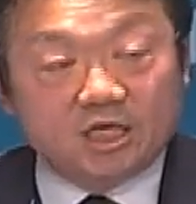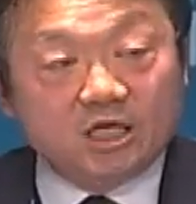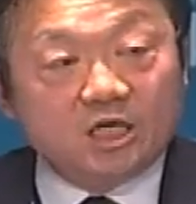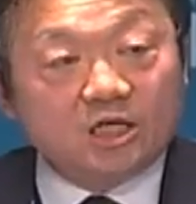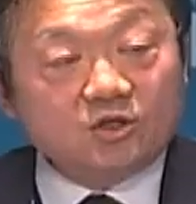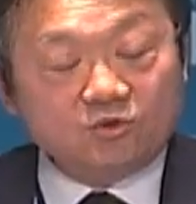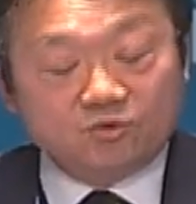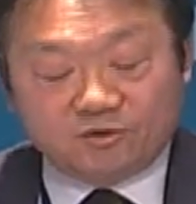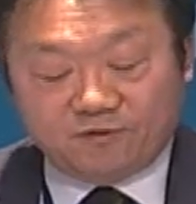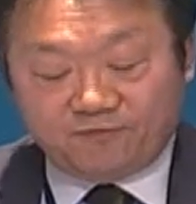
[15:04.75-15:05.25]

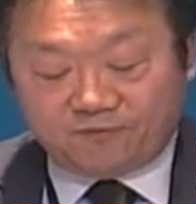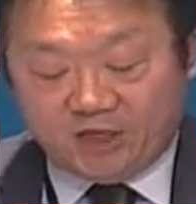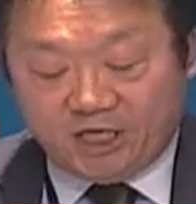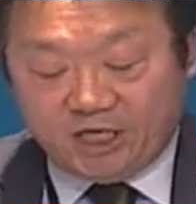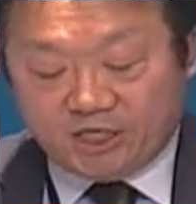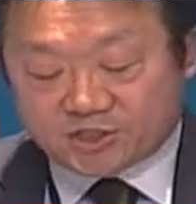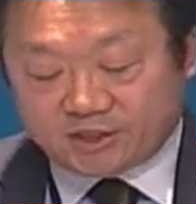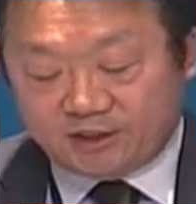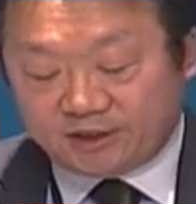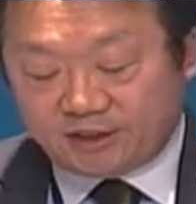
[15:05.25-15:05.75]

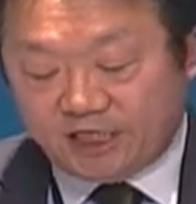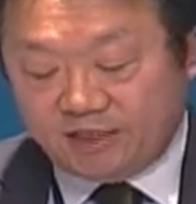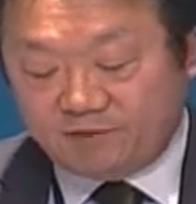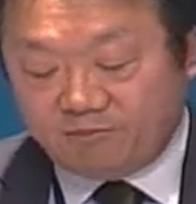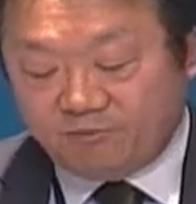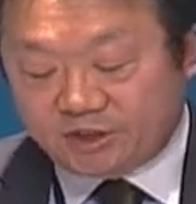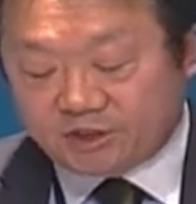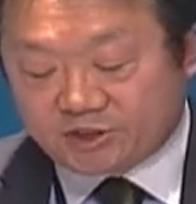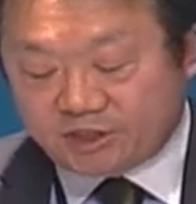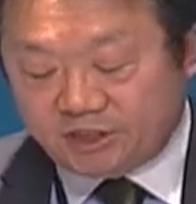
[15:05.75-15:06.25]
Unification can
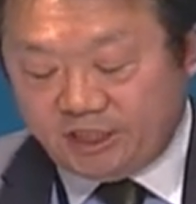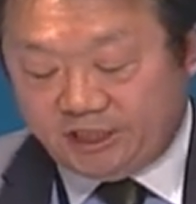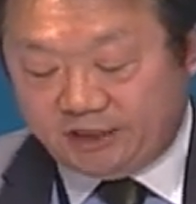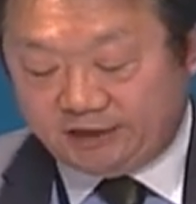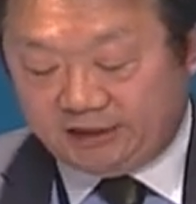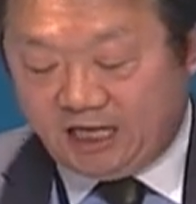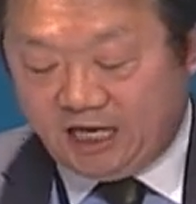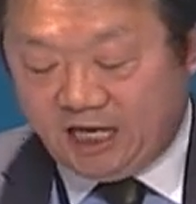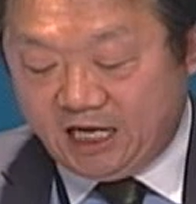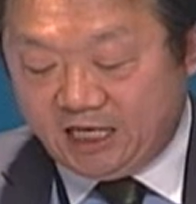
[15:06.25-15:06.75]
be
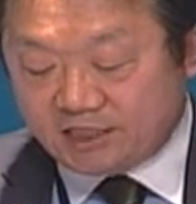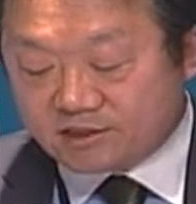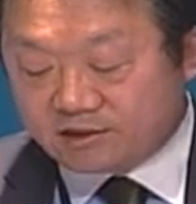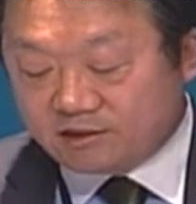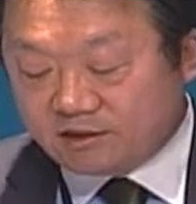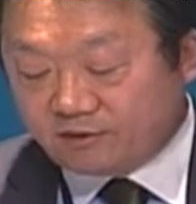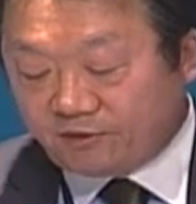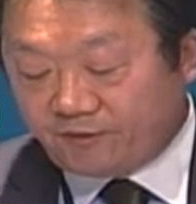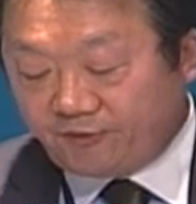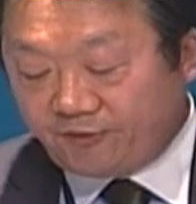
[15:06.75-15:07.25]
seen as
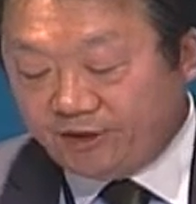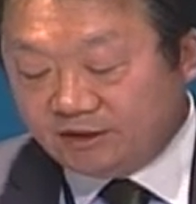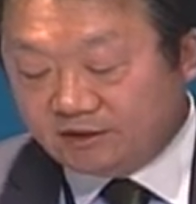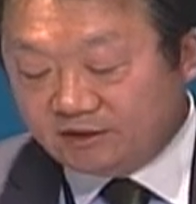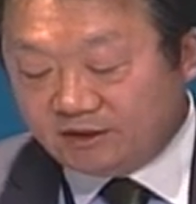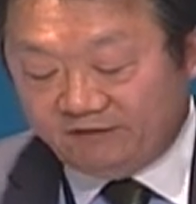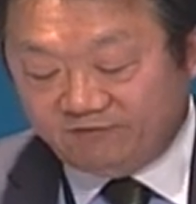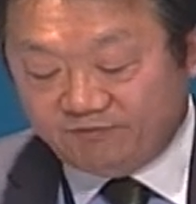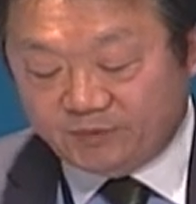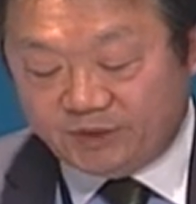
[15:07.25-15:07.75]
the Korean
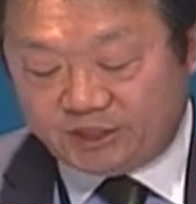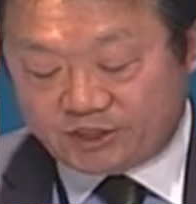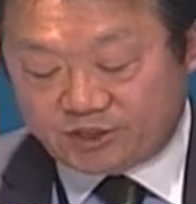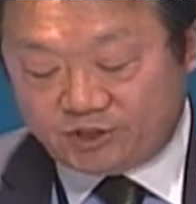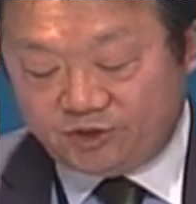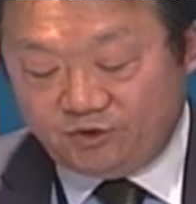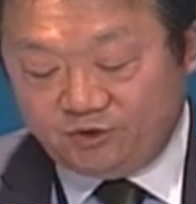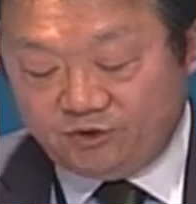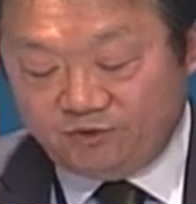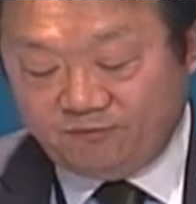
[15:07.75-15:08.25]
government's
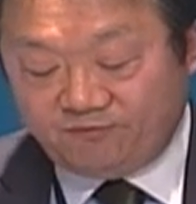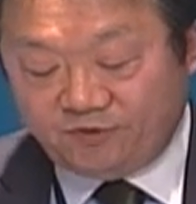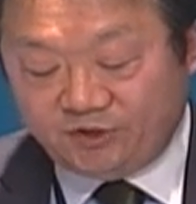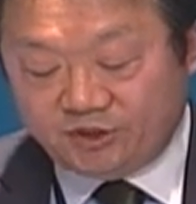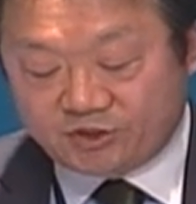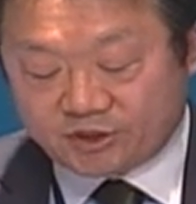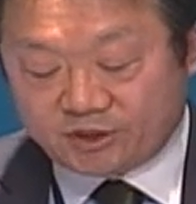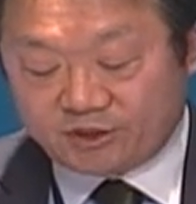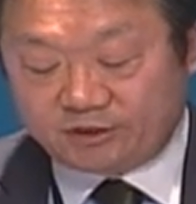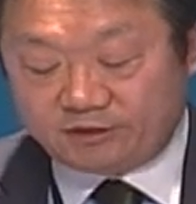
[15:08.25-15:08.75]
new
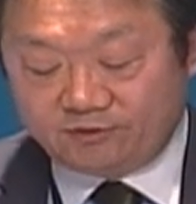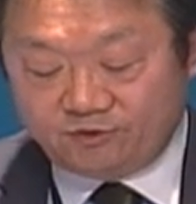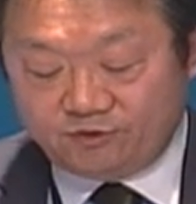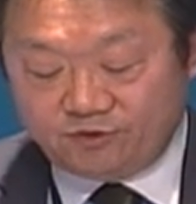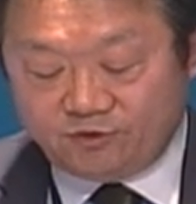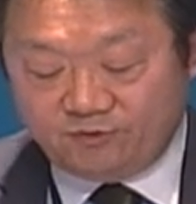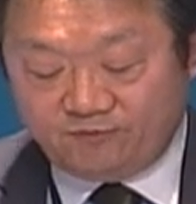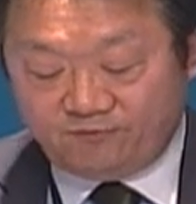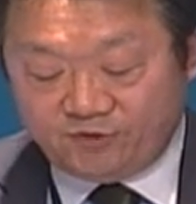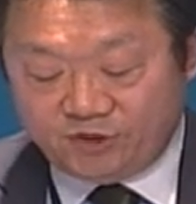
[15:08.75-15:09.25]

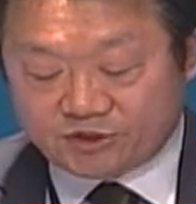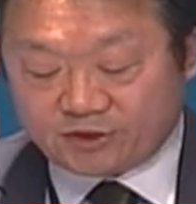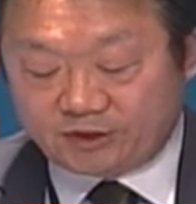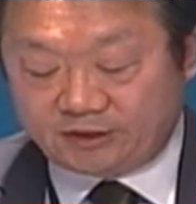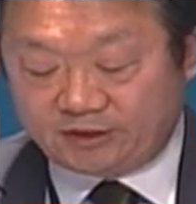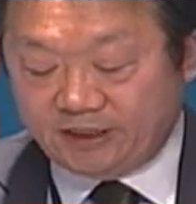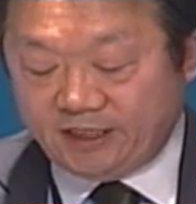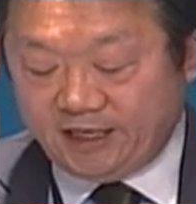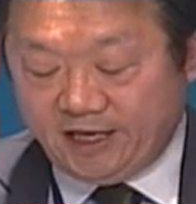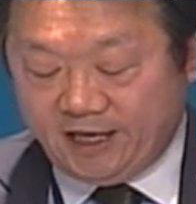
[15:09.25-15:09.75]

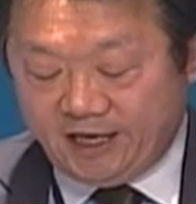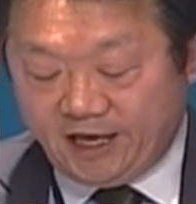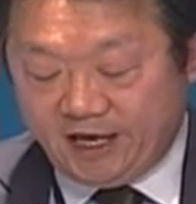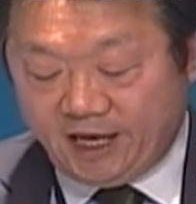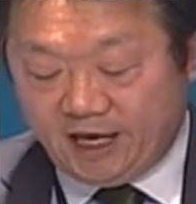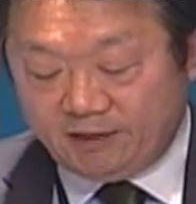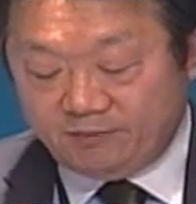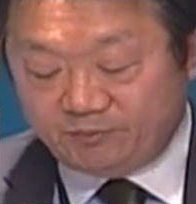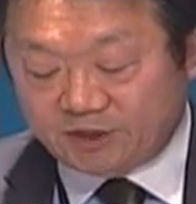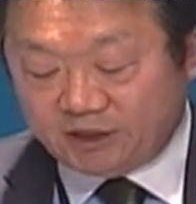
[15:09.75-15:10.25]
vision
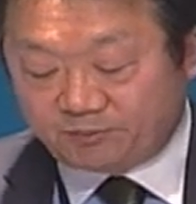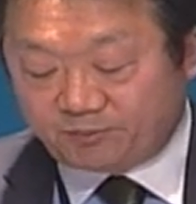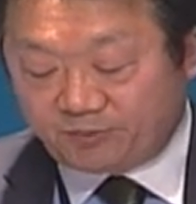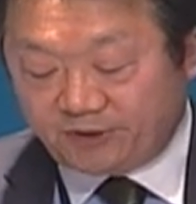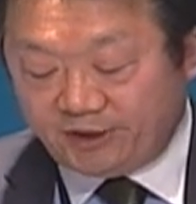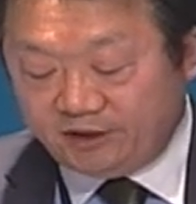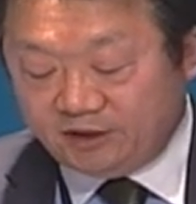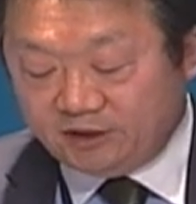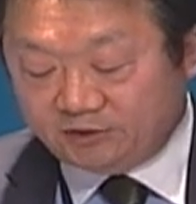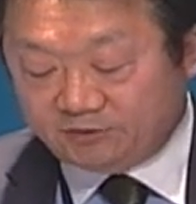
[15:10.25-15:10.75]
aimed at
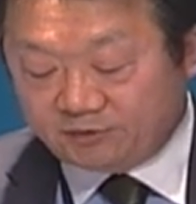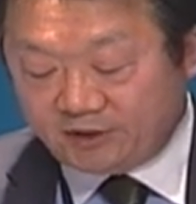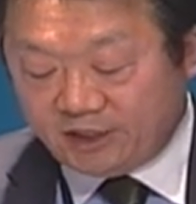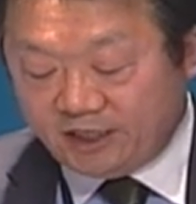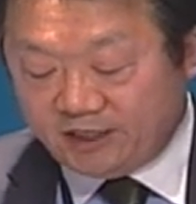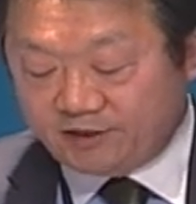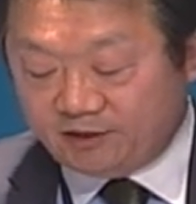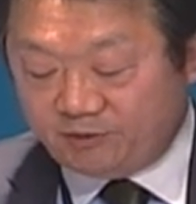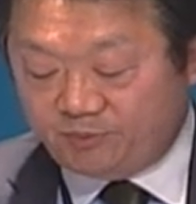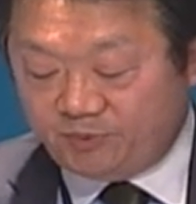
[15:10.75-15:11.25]
bringing
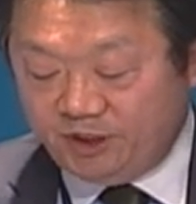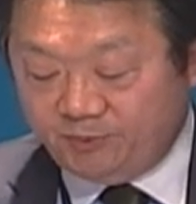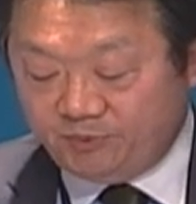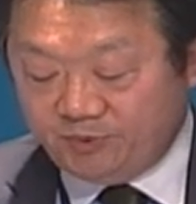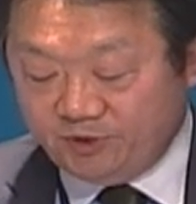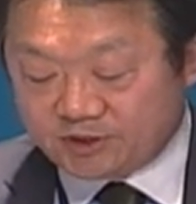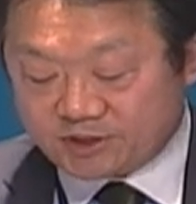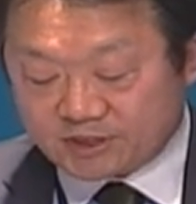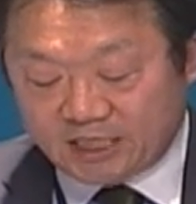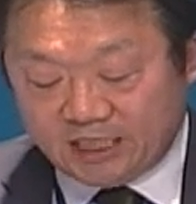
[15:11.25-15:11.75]
together
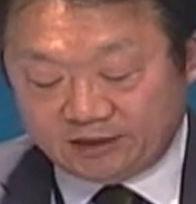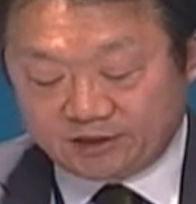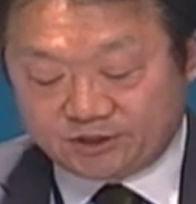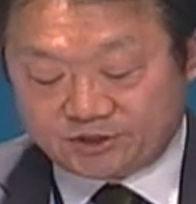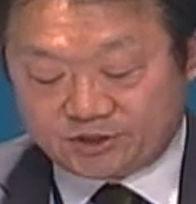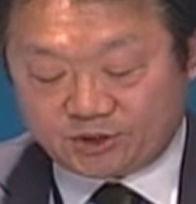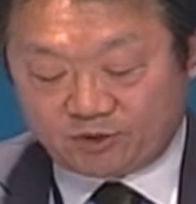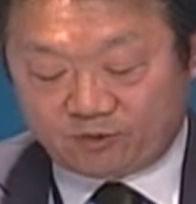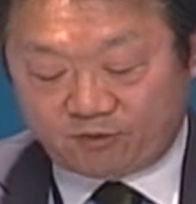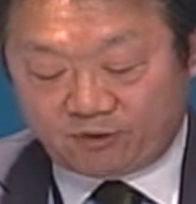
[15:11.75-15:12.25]
people's
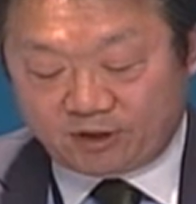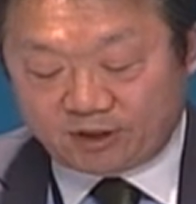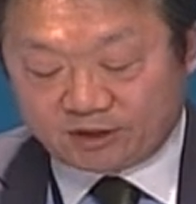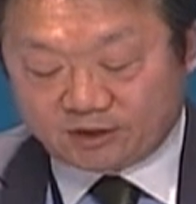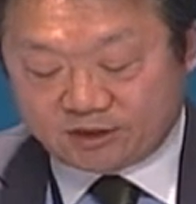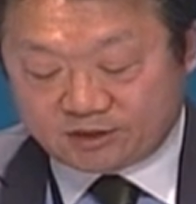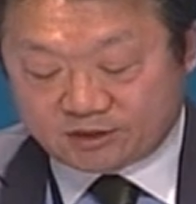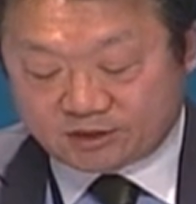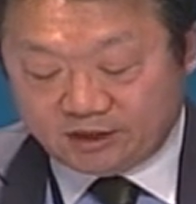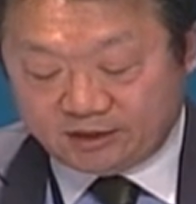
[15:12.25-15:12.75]
energy, or
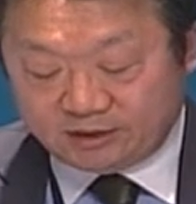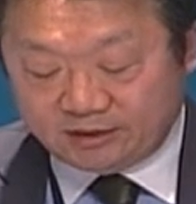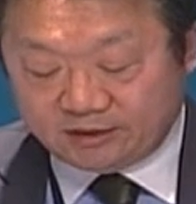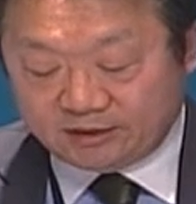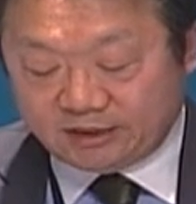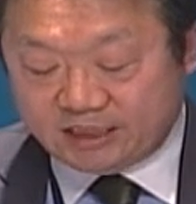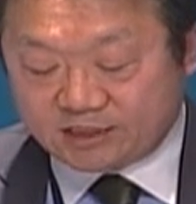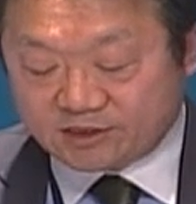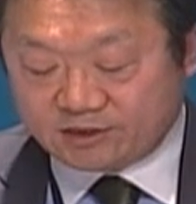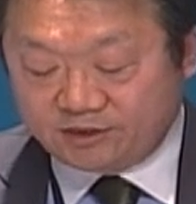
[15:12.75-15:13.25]
considered
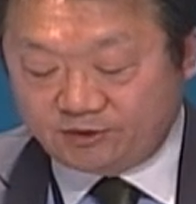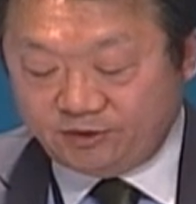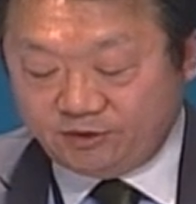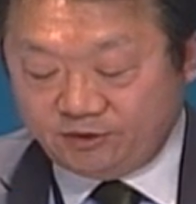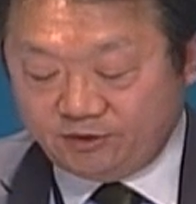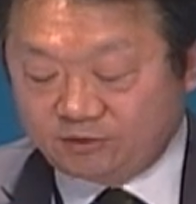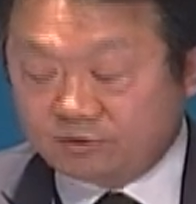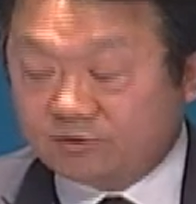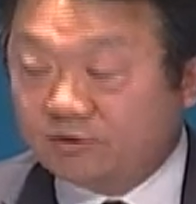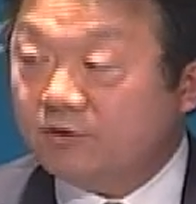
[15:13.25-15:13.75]
as a
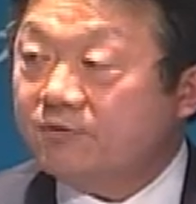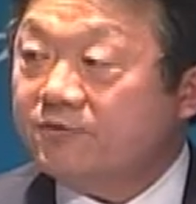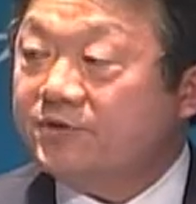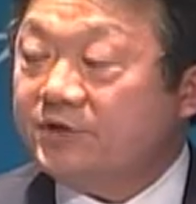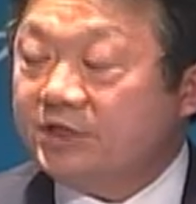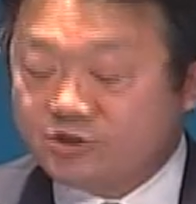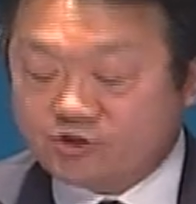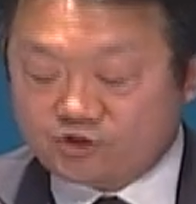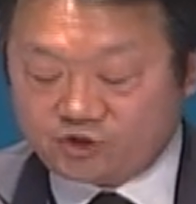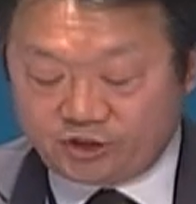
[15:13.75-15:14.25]
new growth
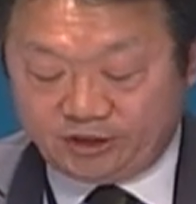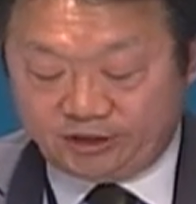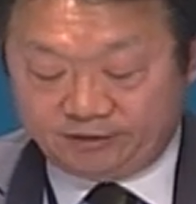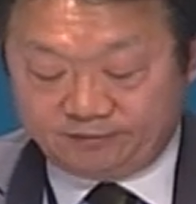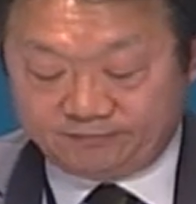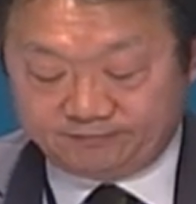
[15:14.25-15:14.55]
engine.